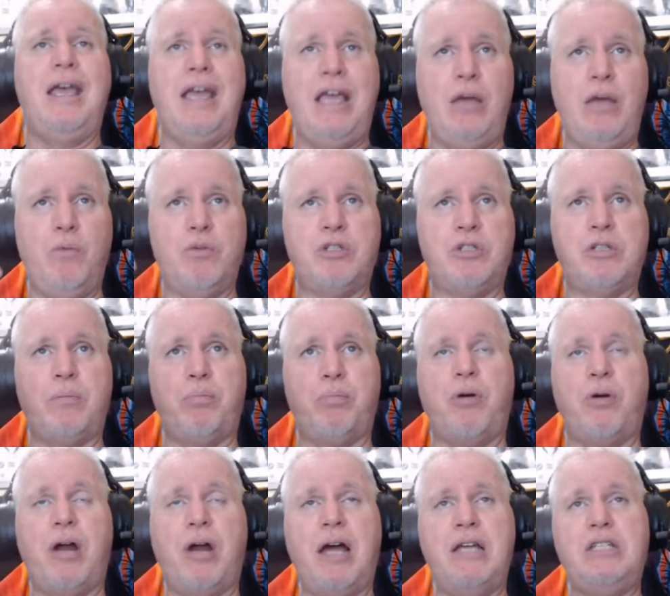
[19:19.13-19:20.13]
it will
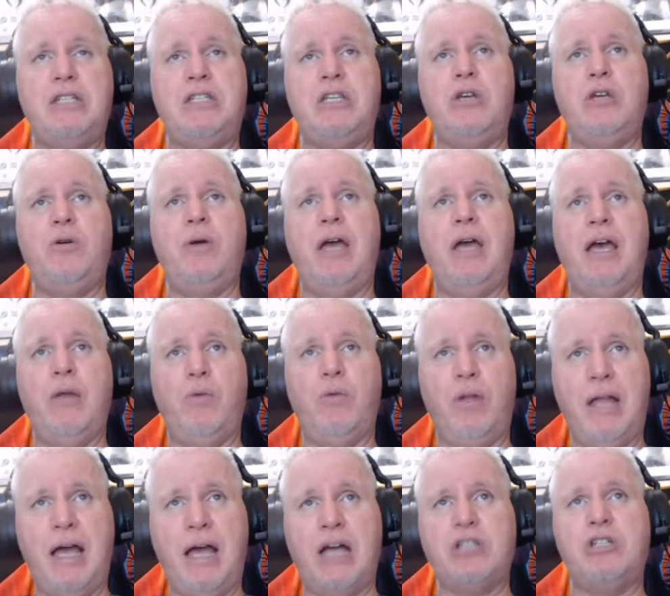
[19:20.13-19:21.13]
surprise you and
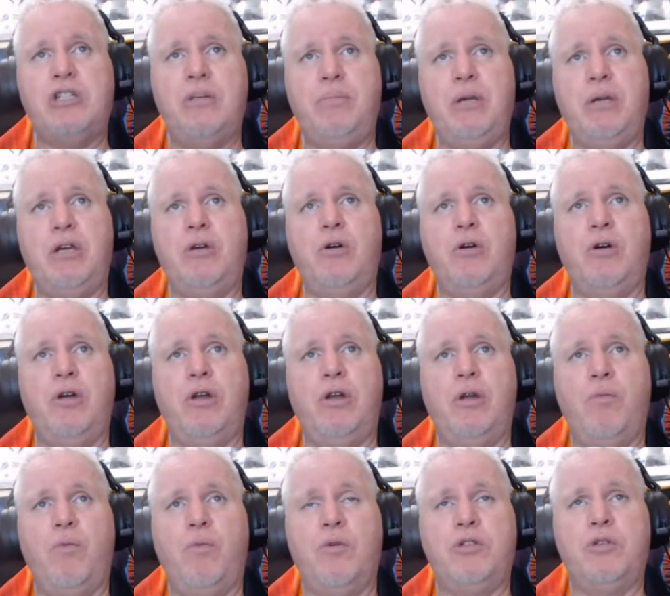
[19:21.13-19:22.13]
will actually be good
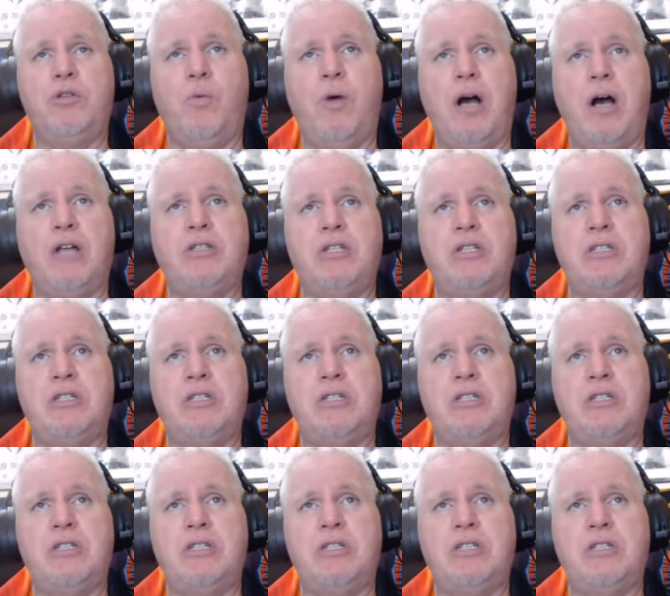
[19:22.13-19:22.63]
and to watch,